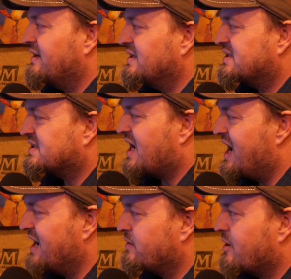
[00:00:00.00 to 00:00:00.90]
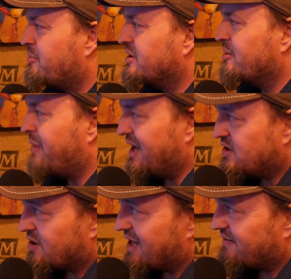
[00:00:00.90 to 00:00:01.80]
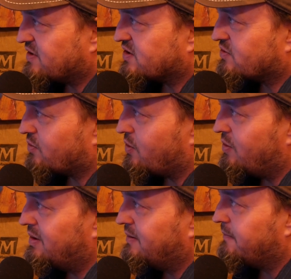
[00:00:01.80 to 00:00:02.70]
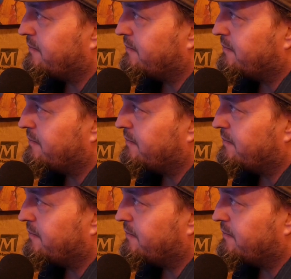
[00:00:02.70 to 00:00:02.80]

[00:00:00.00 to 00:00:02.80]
and this is higher up on the page, I'll have to scroll.